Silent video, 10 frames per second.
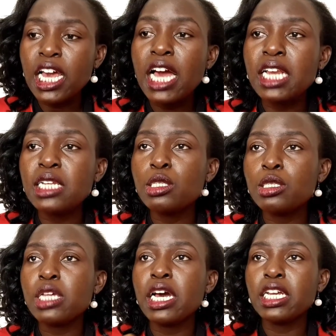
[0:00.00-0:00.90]
Ali's
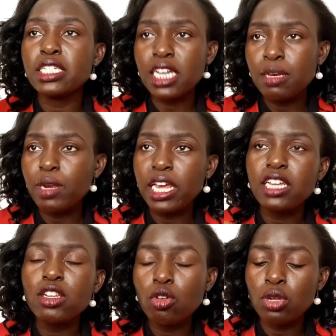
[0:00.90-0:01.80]

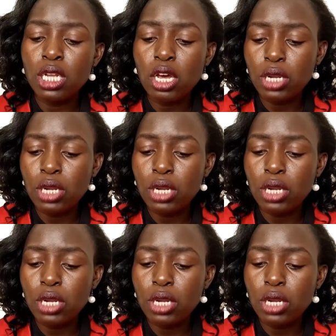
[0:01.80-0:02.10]
timeline on